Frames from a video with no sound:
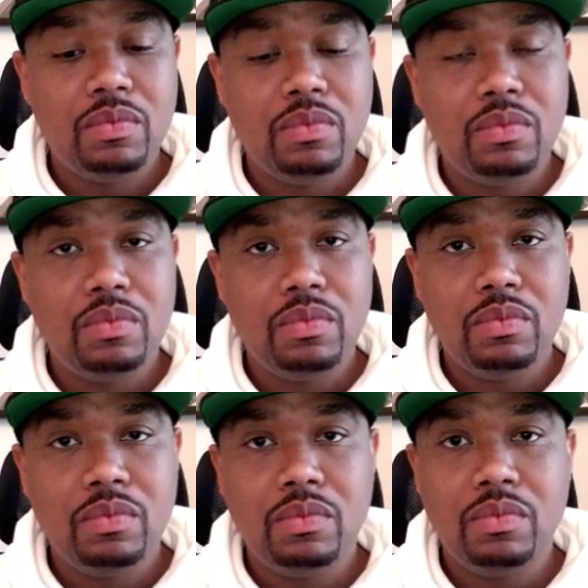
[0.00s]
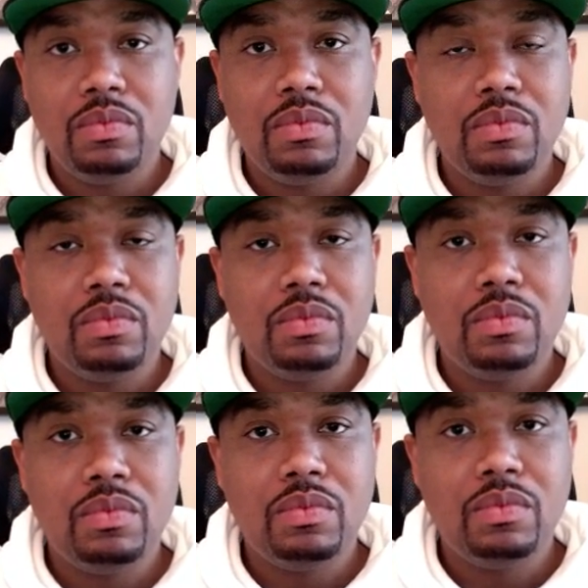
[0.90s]

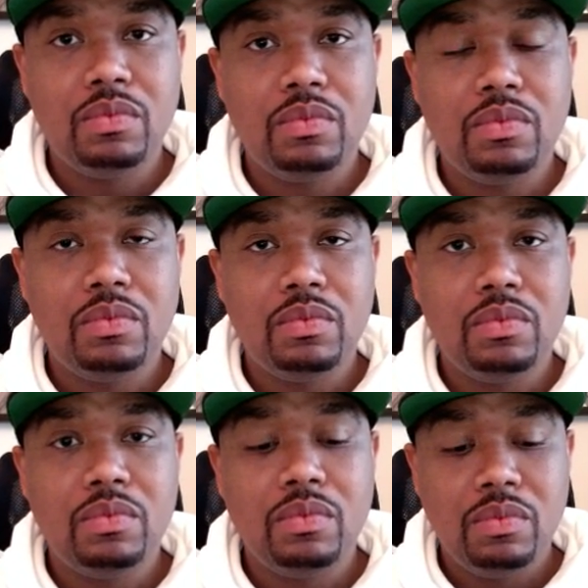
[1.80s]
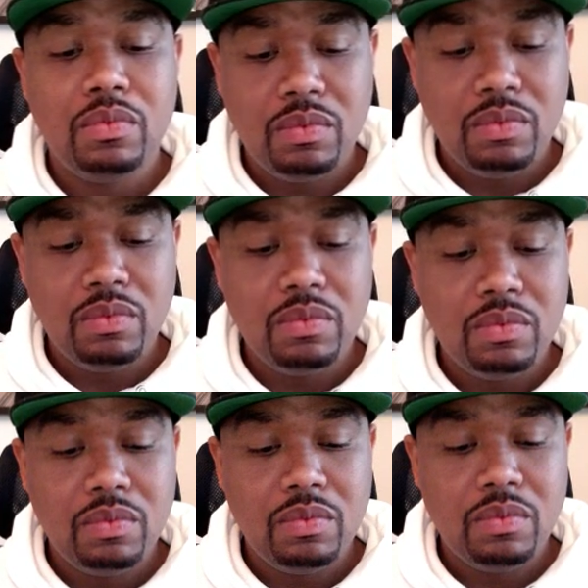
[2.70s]

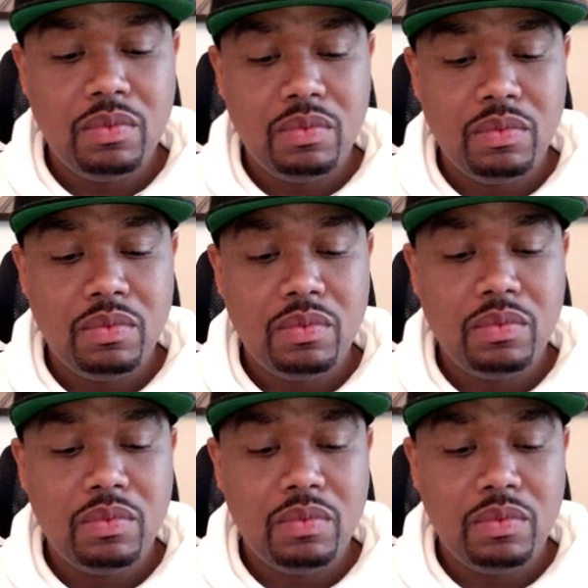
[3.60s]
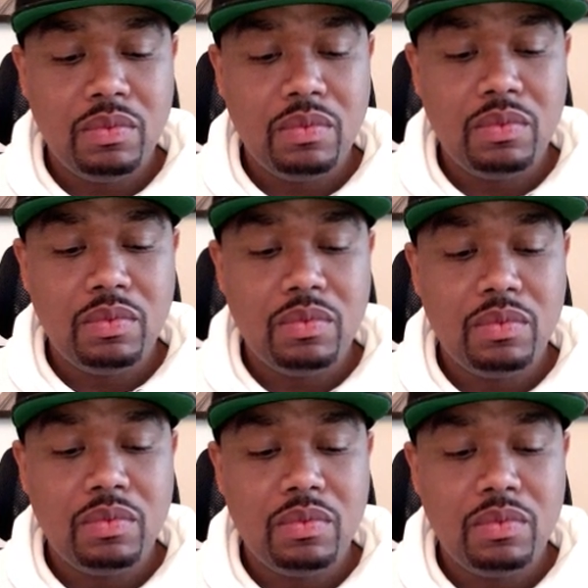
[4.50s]

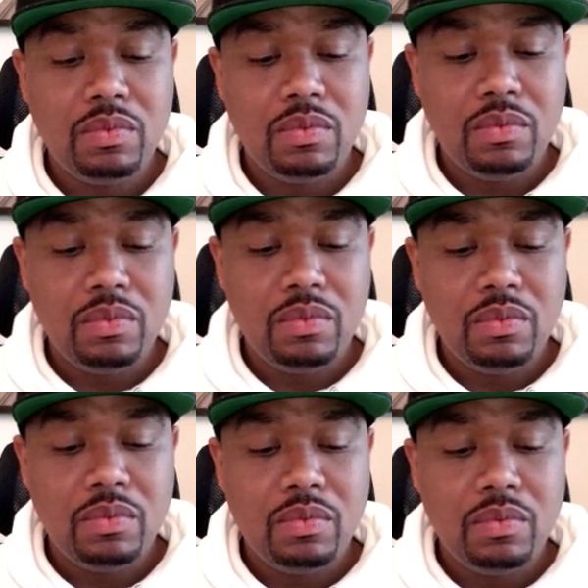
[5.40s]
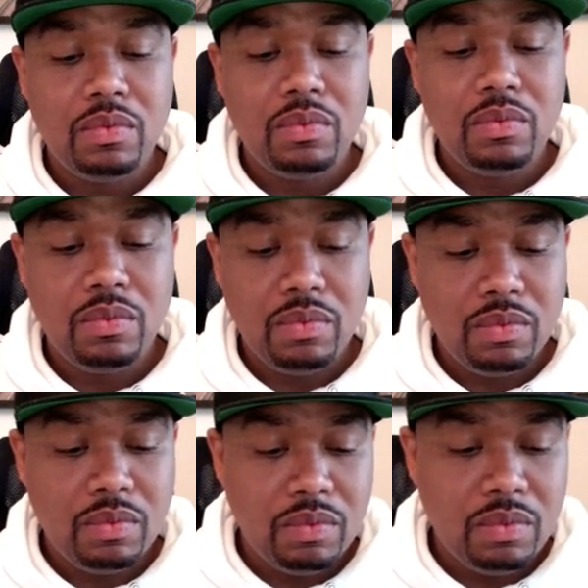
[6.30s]

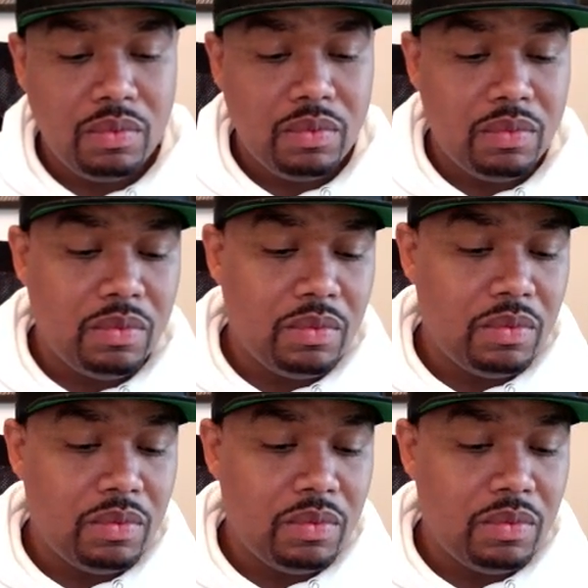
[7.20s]
This person isn't speaking.